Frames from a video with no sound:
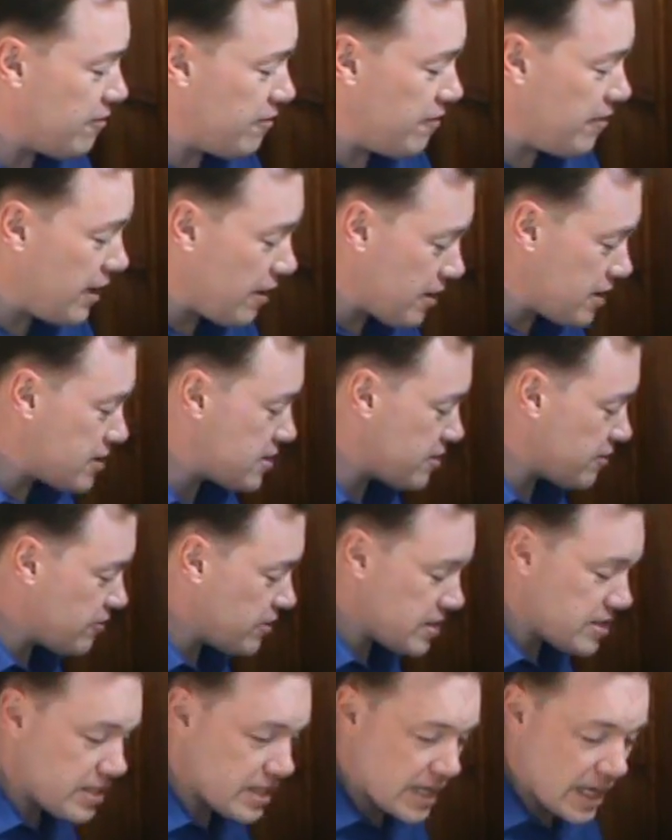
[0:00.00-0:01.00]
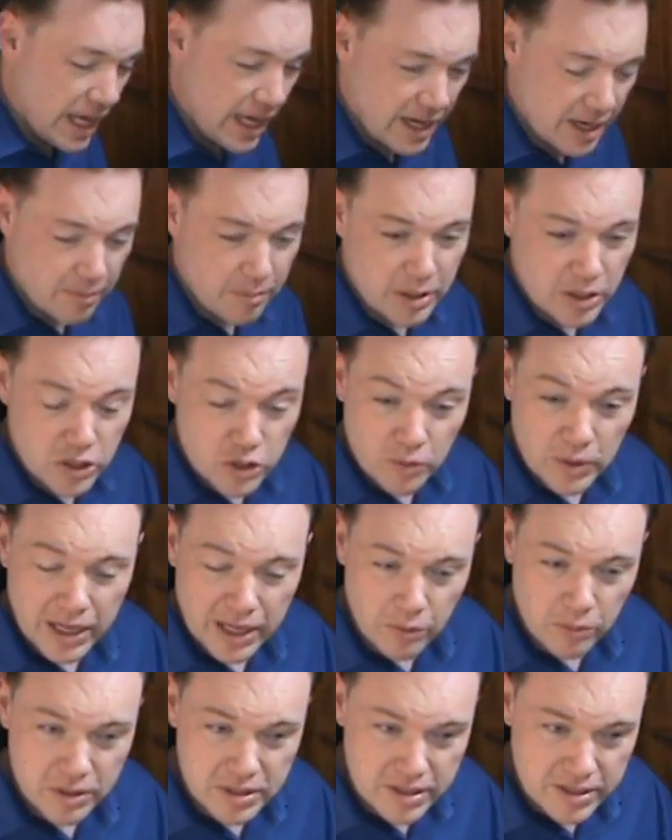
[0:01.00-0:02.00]
very sophisticated, but doing
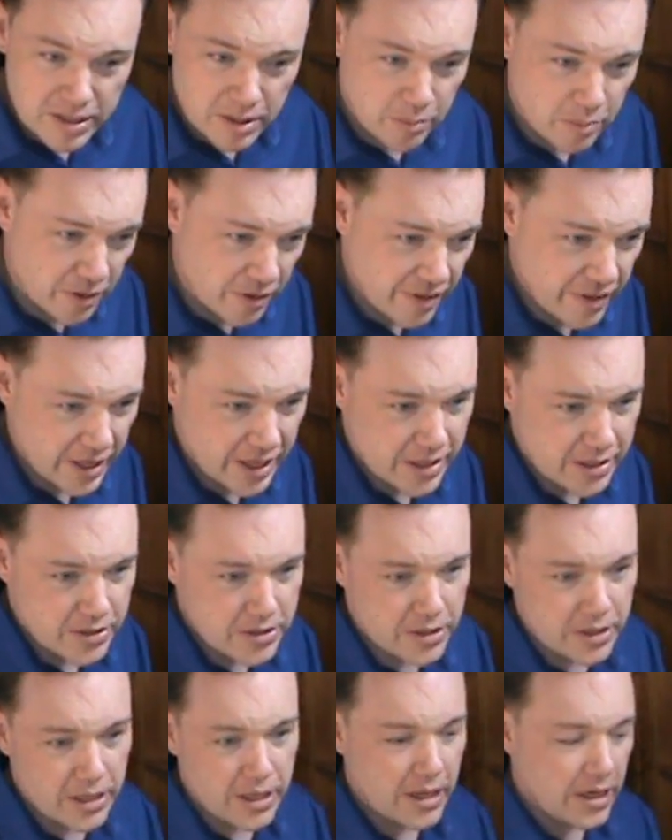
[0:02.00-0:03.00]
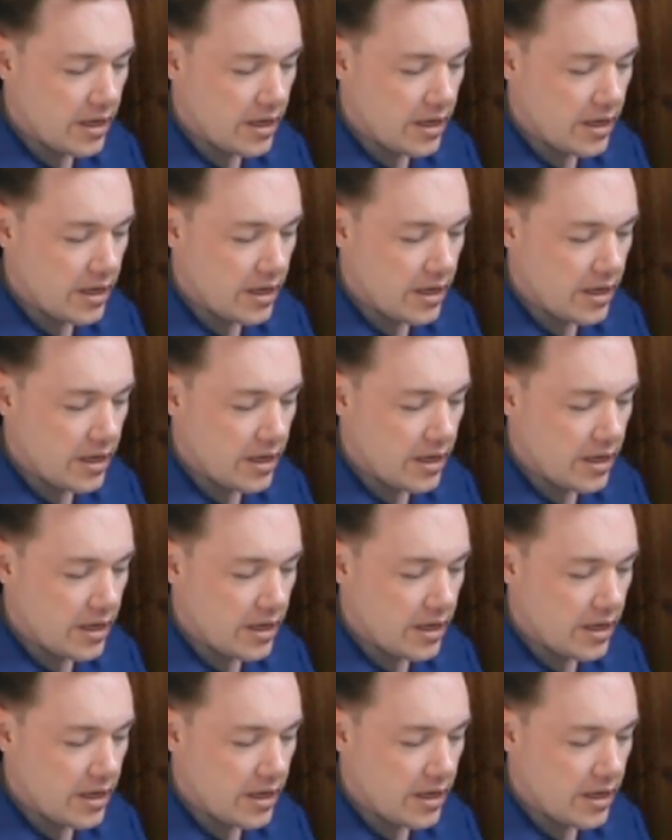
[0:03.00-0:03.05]
it with simple things.